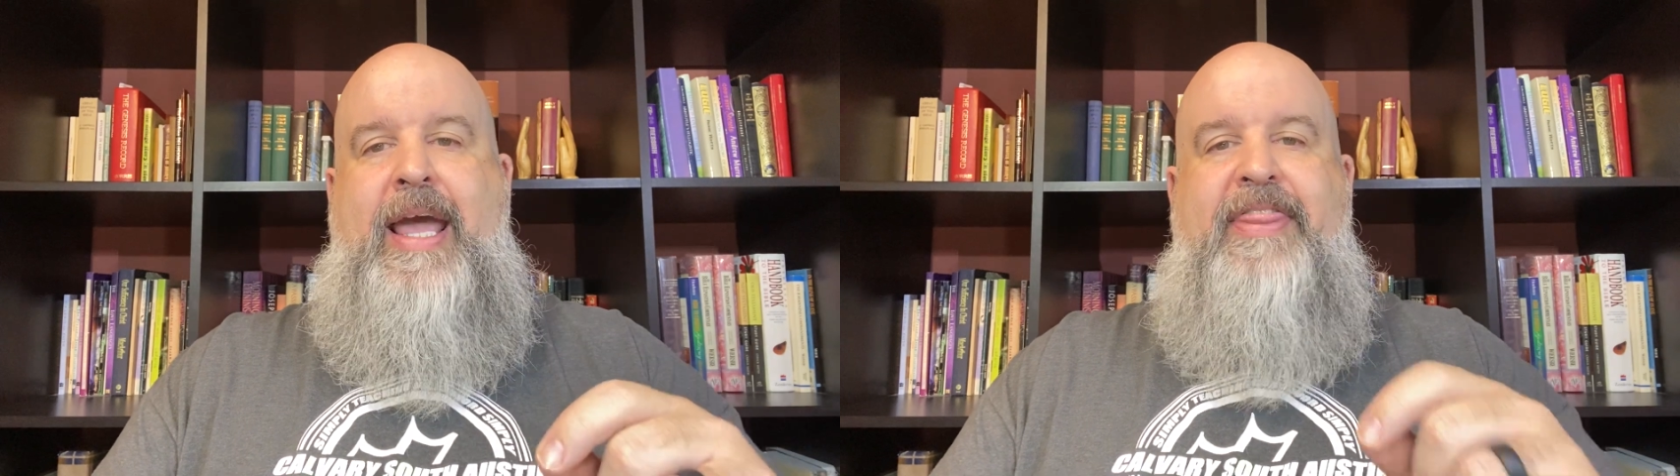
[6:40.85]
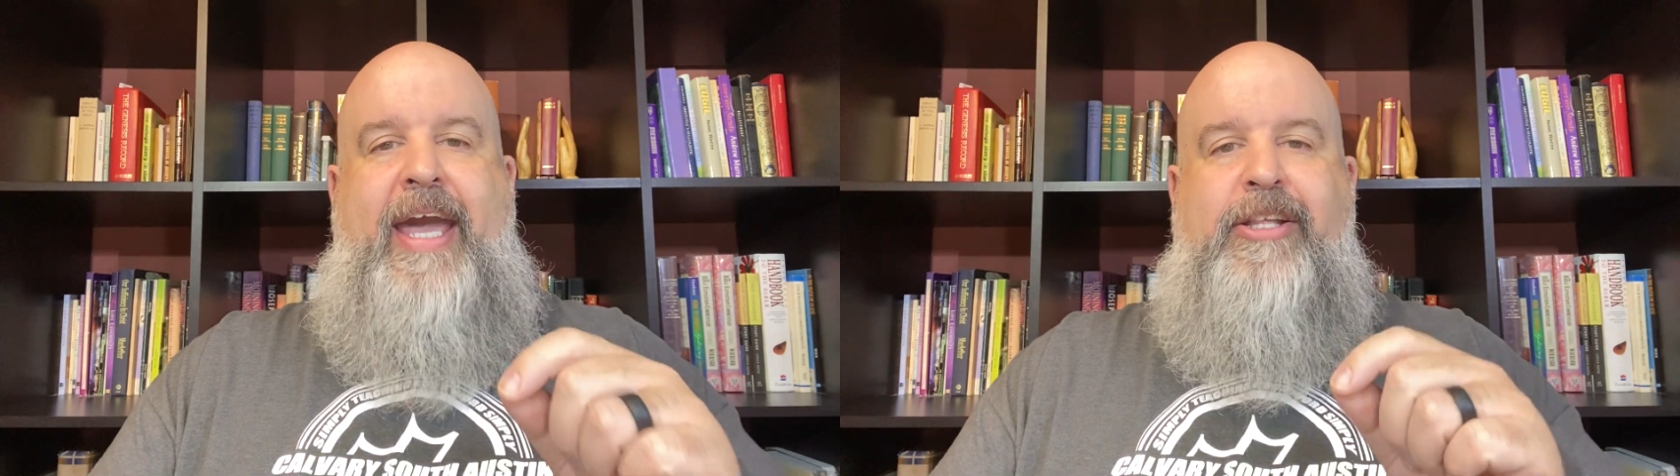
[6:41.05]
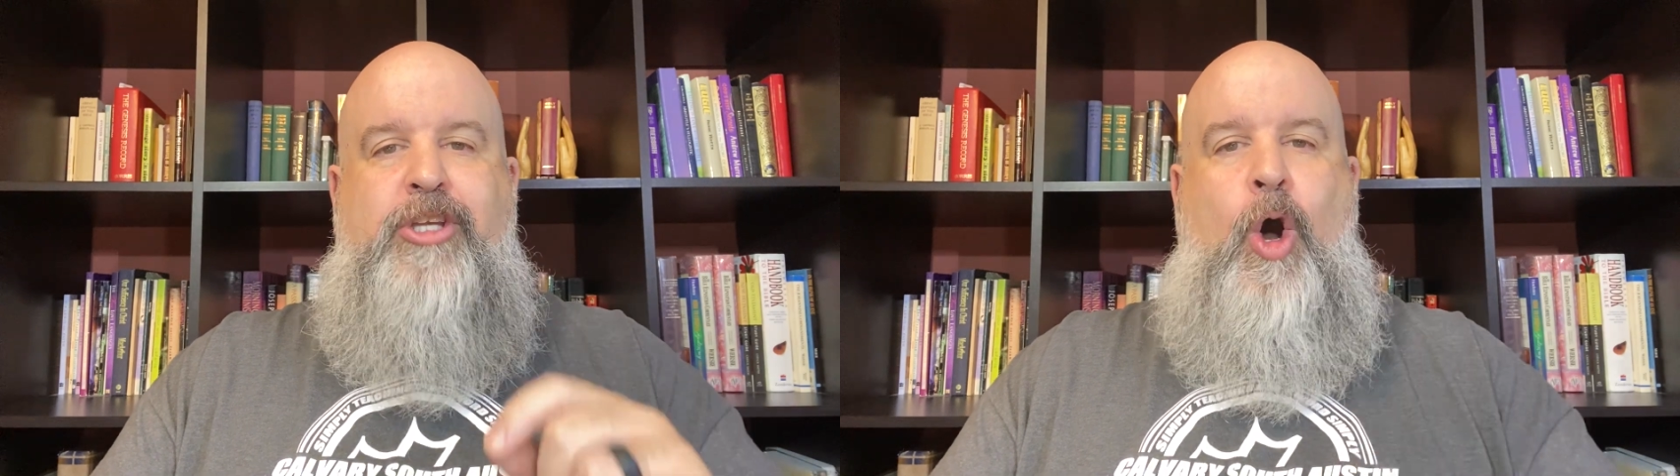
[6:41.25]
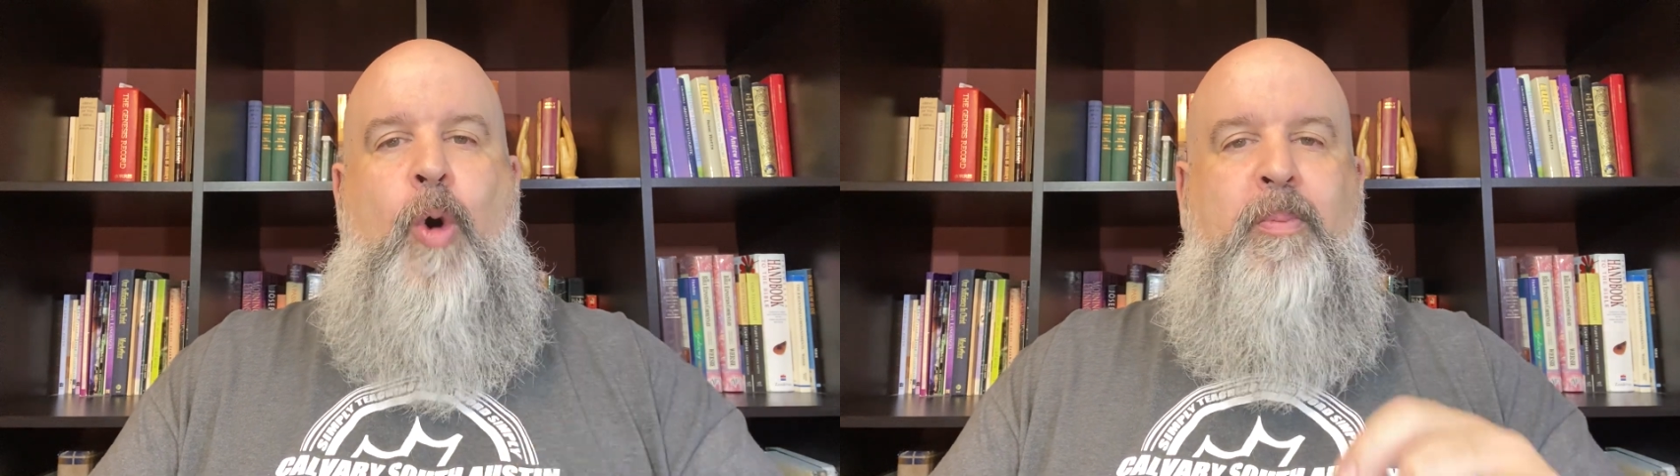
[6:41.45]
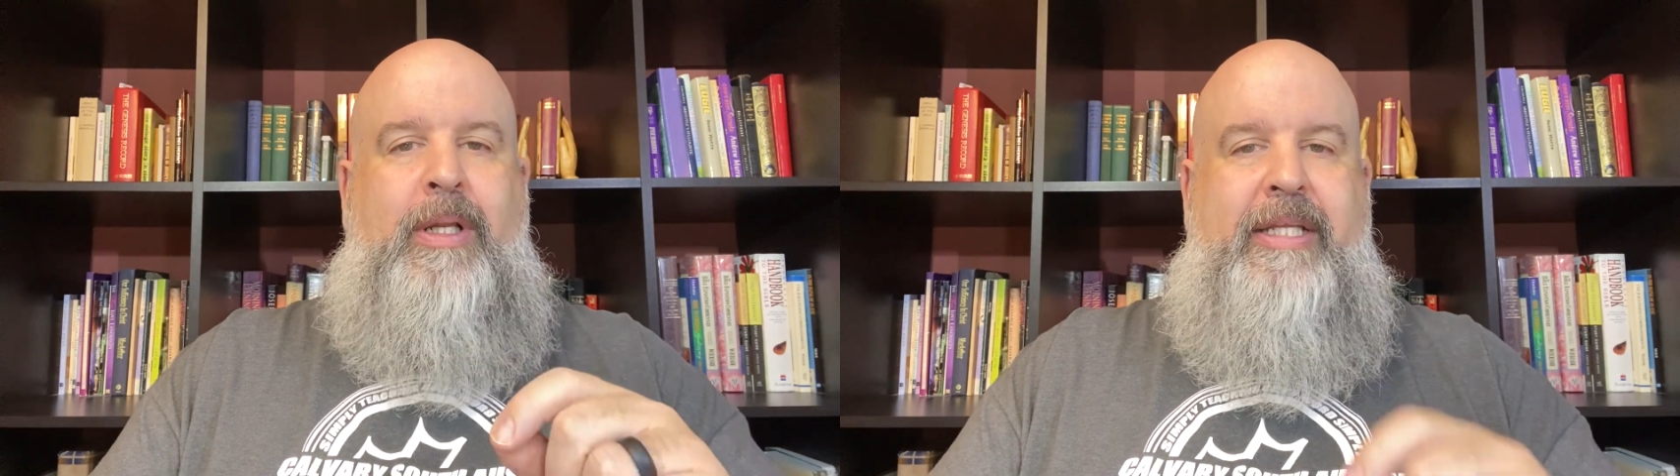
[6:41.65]
they
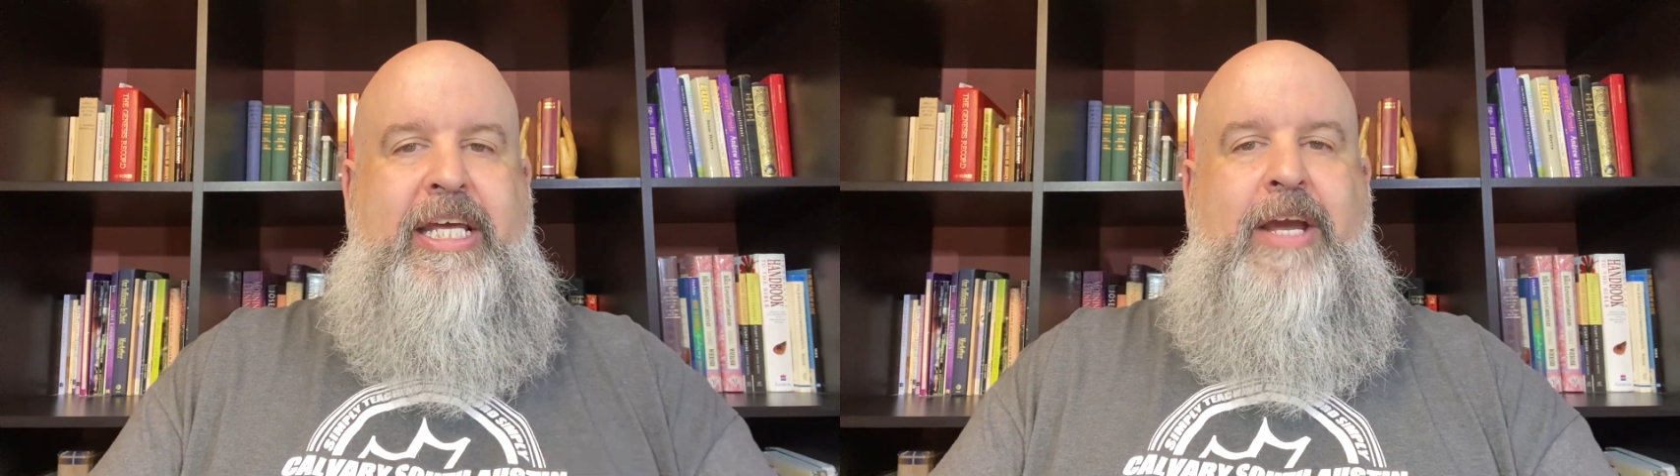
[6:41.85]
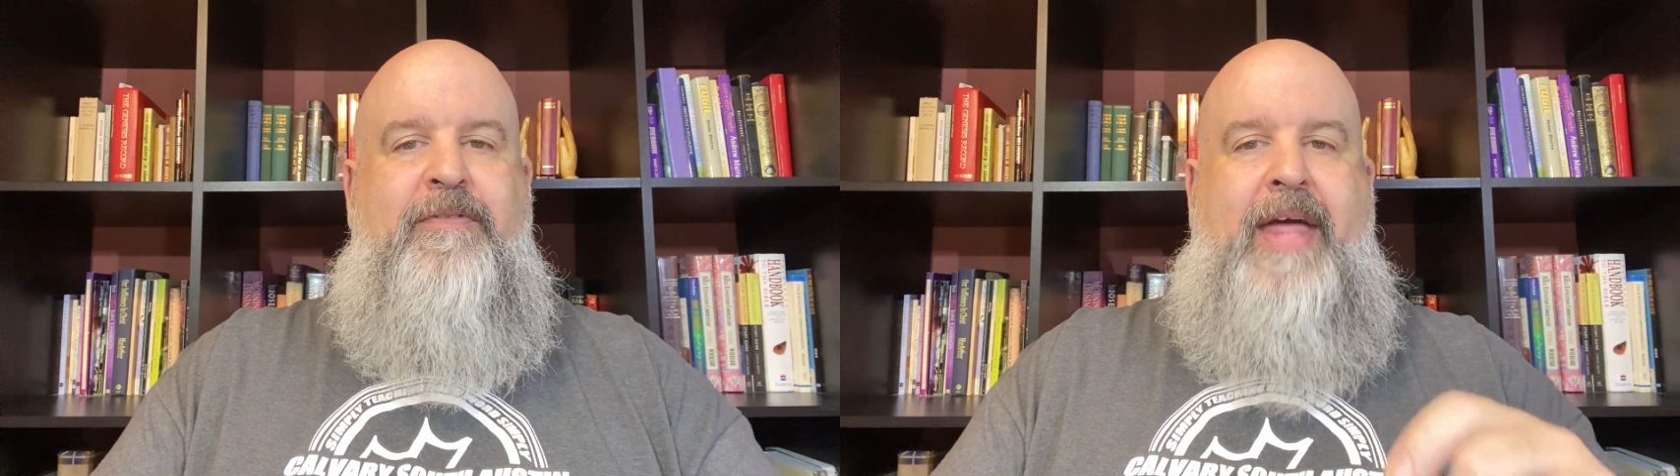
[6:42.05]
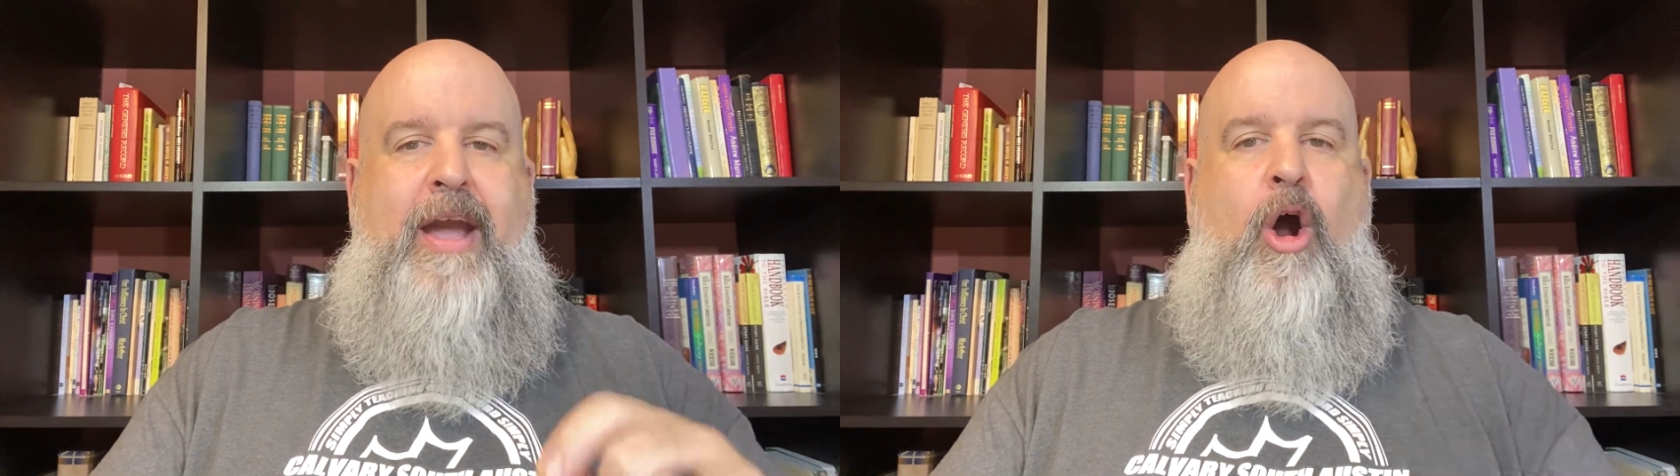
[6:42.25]
don't believe they